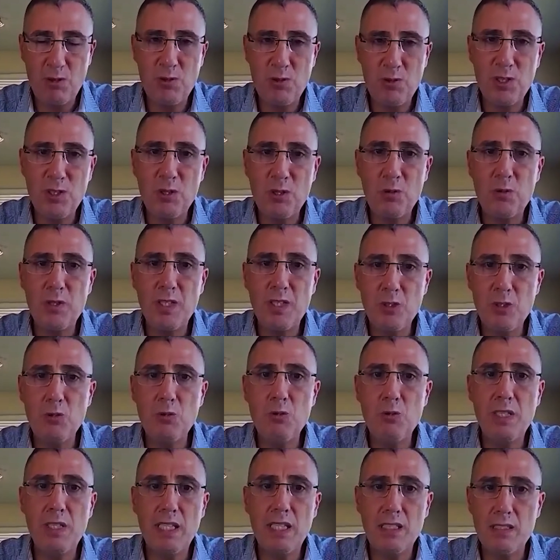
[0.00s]
when
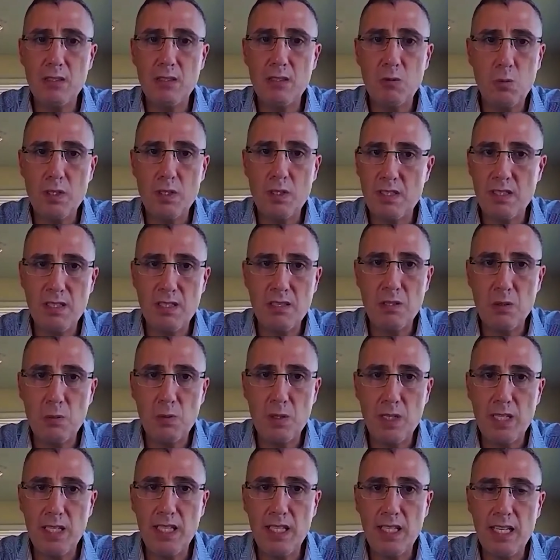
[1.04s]
you get what's in the
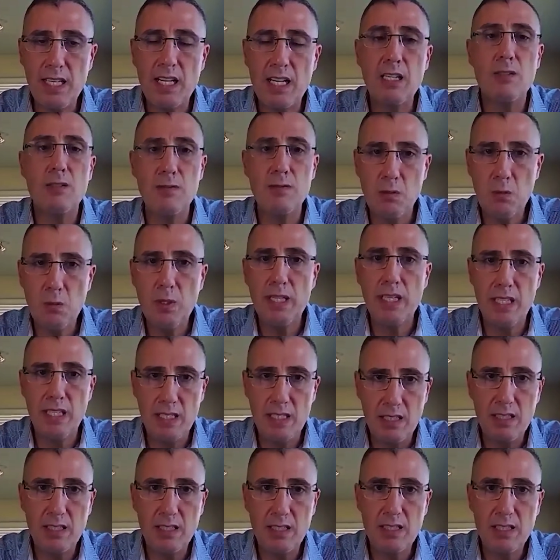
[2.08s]
way out of the
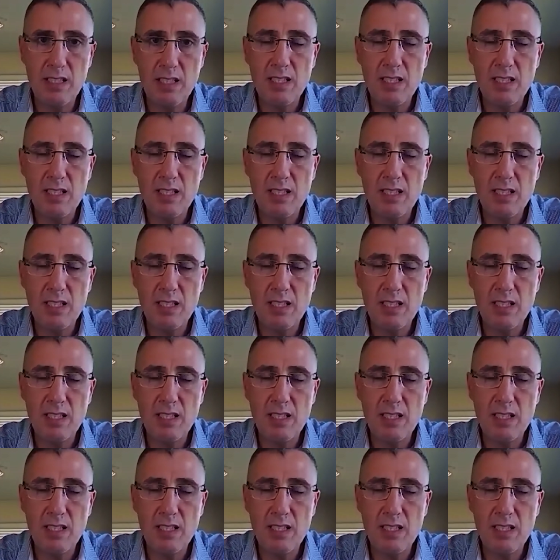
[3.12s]
way,